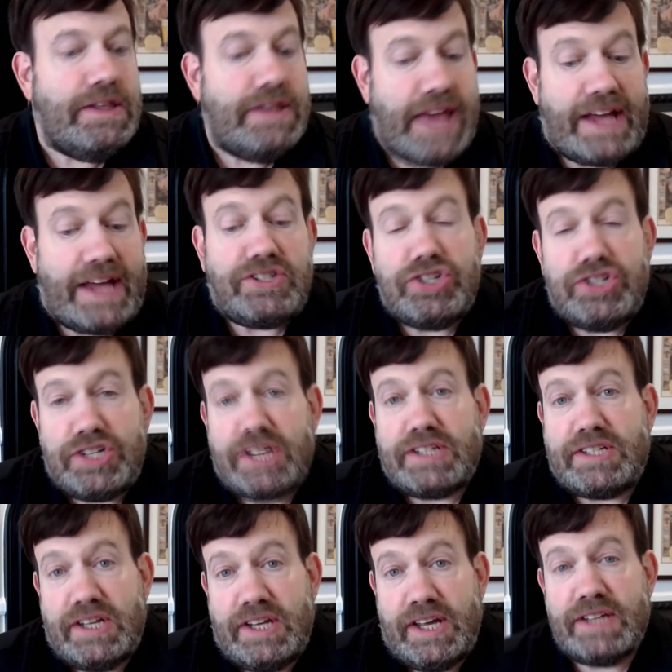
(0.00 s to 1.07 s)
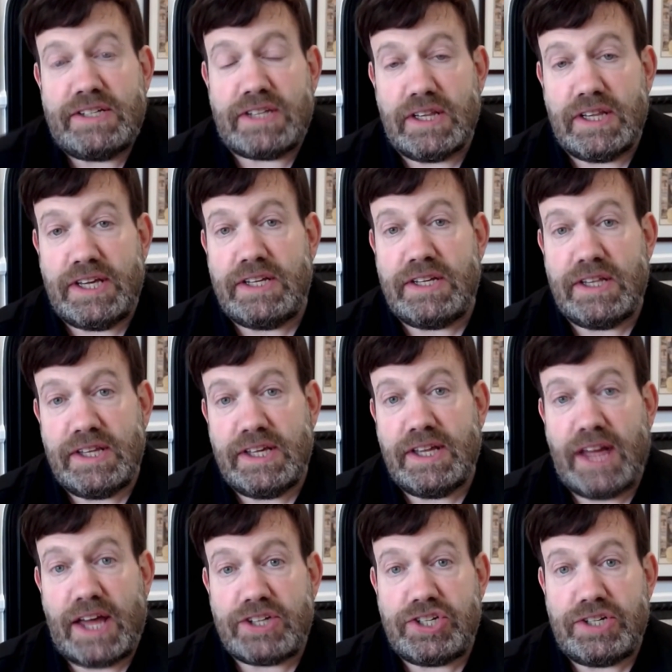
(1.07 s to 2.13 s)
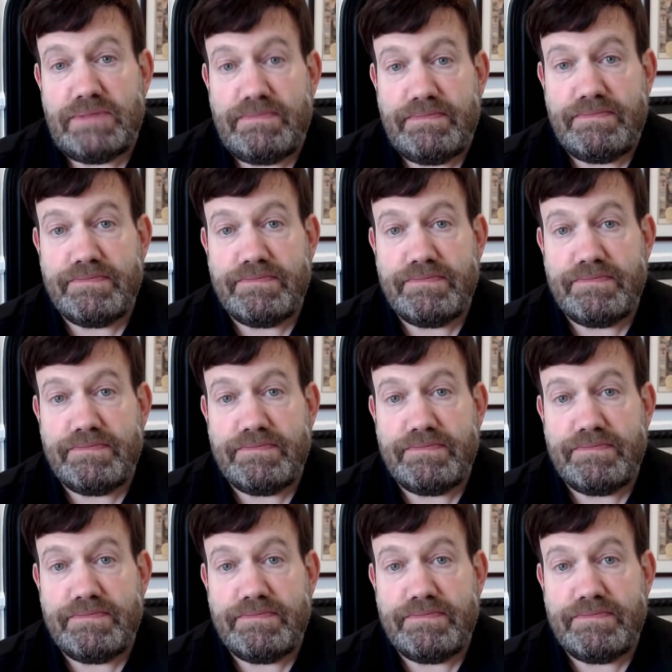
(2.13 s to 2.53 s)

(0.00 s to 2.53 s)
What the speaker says: That suggests that he has a lead in the election.